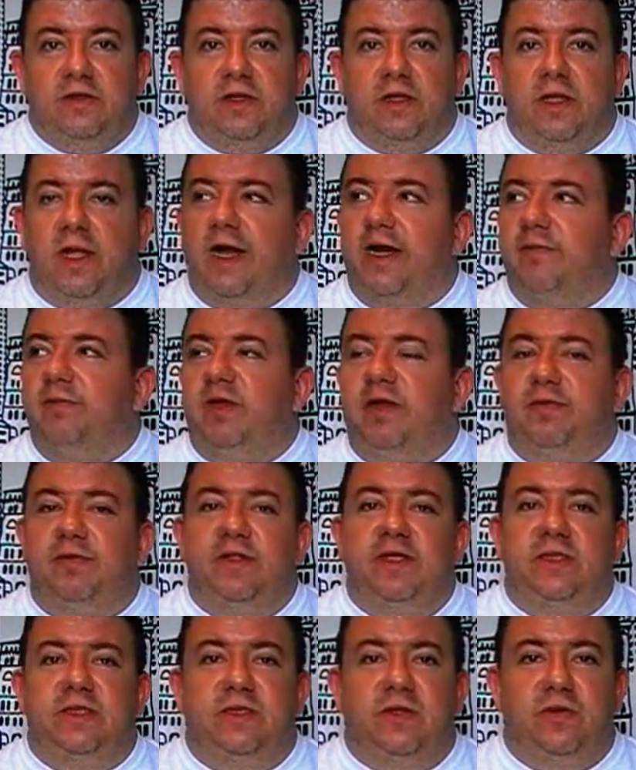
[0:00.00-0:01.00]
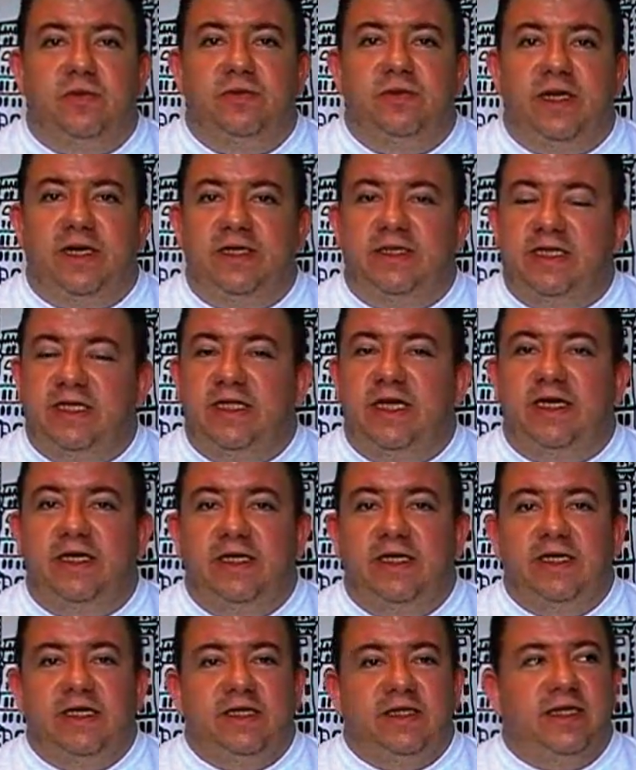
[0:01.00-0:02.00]
A lot of people that told me I said
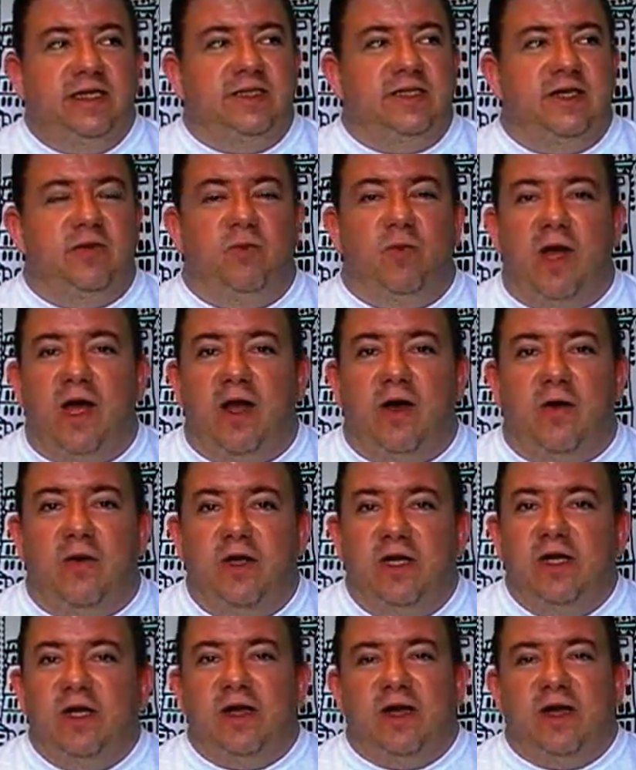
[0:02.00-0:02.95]
that, they said, wow,